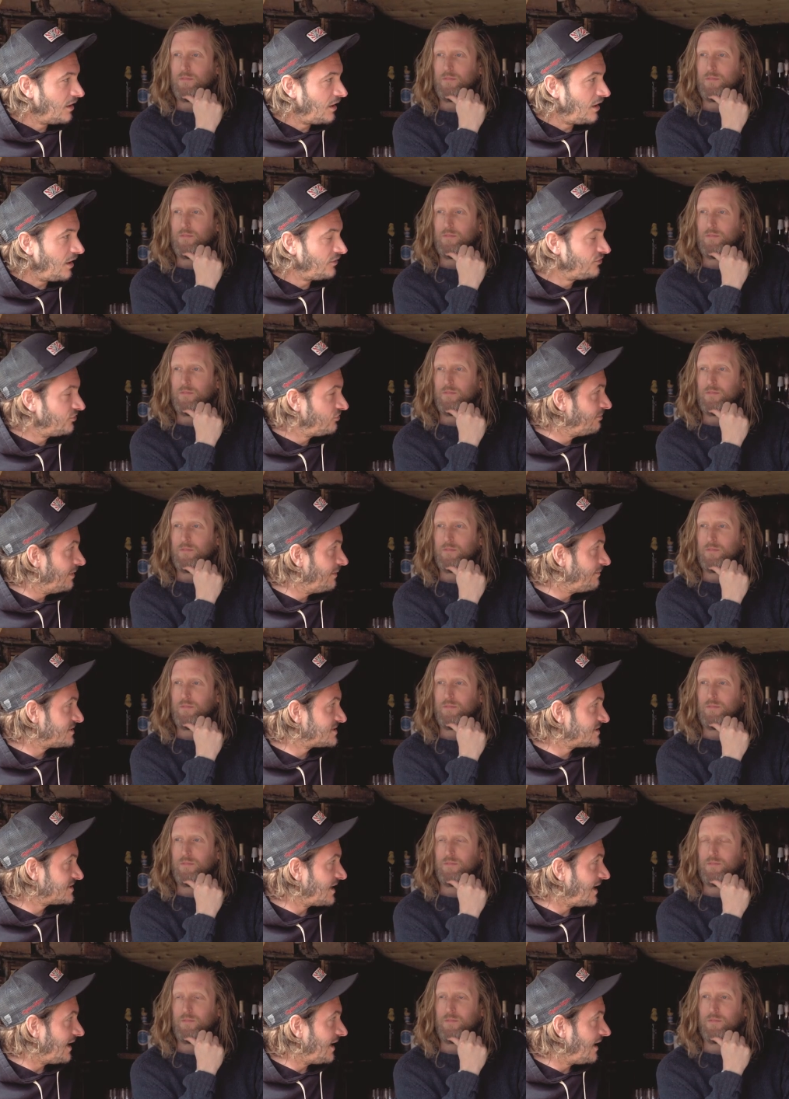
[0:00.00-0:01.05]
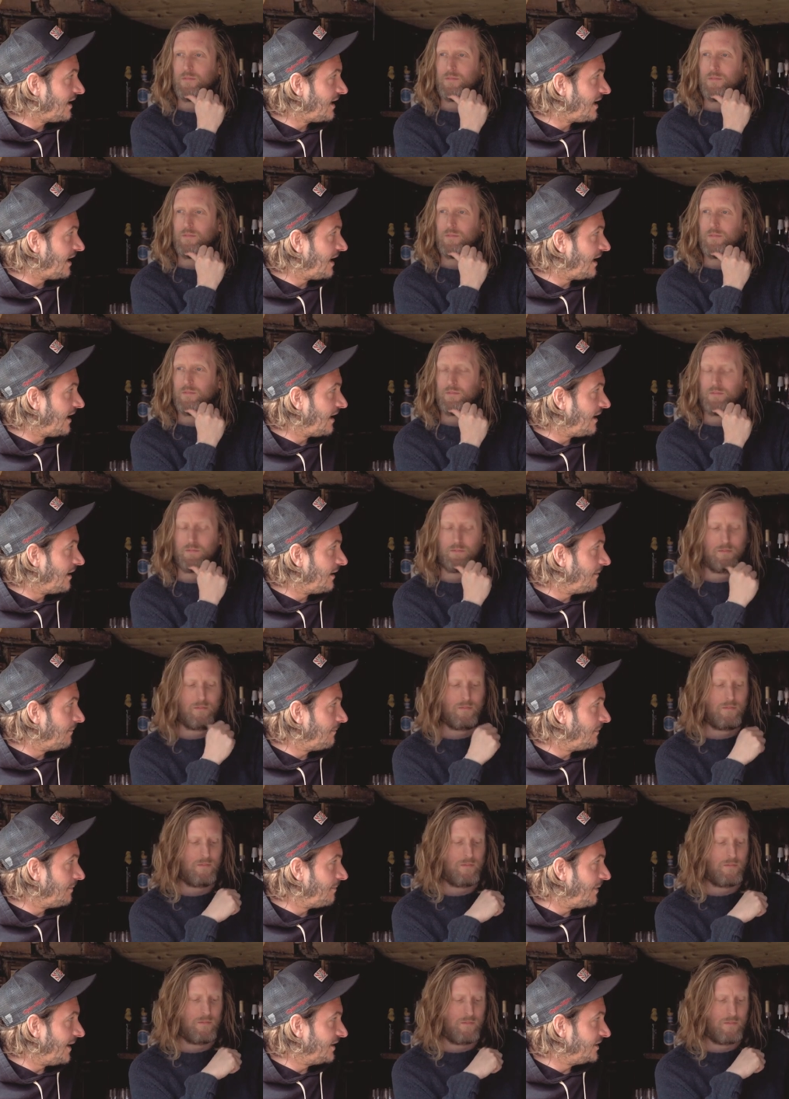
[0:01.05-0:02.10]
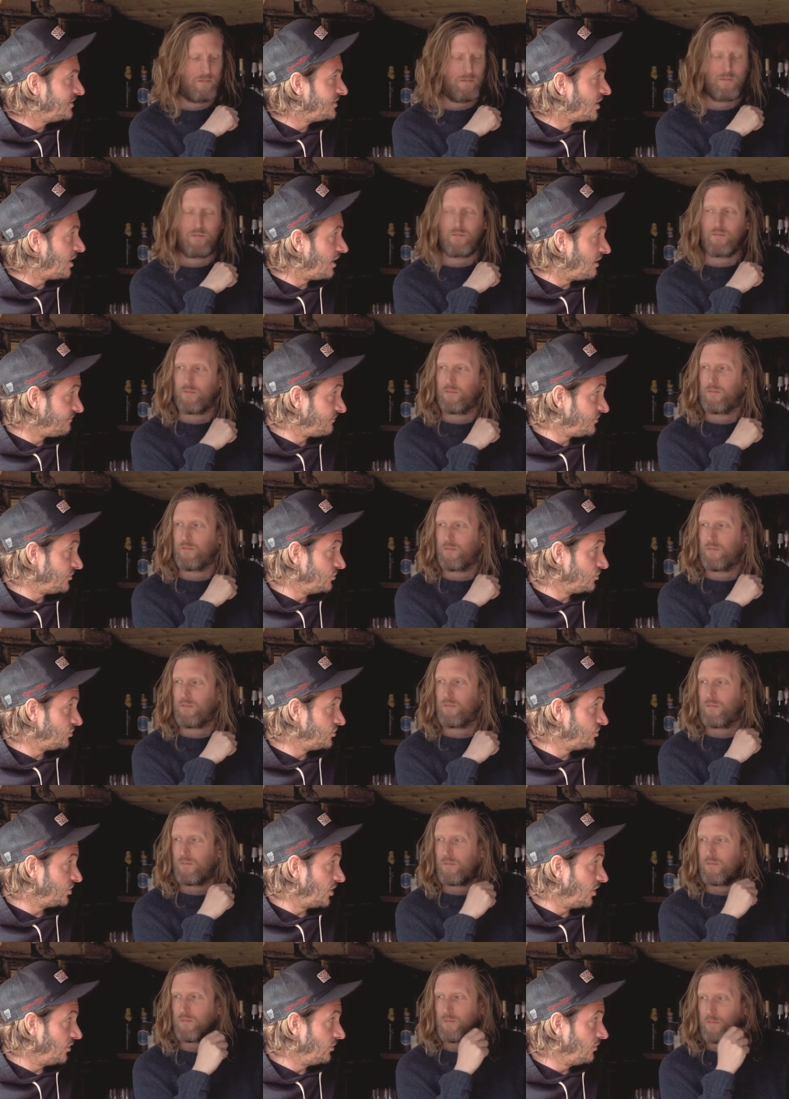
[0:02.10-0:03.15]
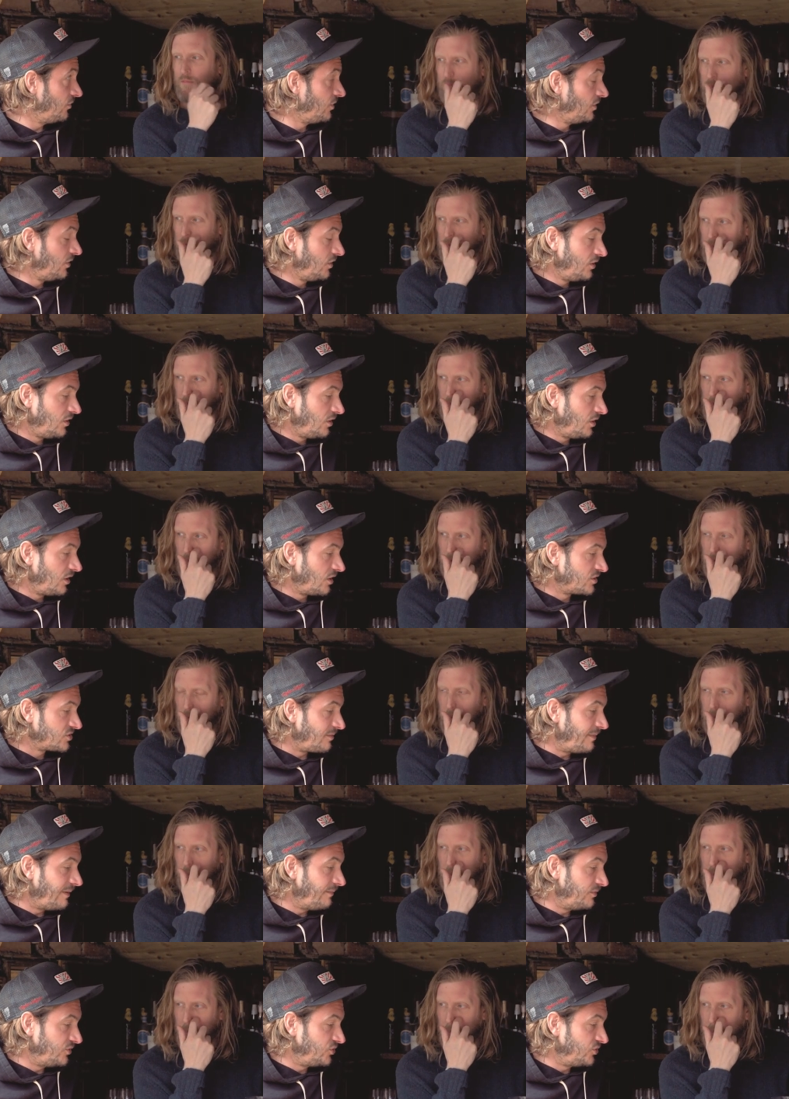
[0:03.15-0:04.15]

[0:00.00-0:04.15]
Speaker 1: I do remember sat at um, a bench after your show. Mm-hmm because I remember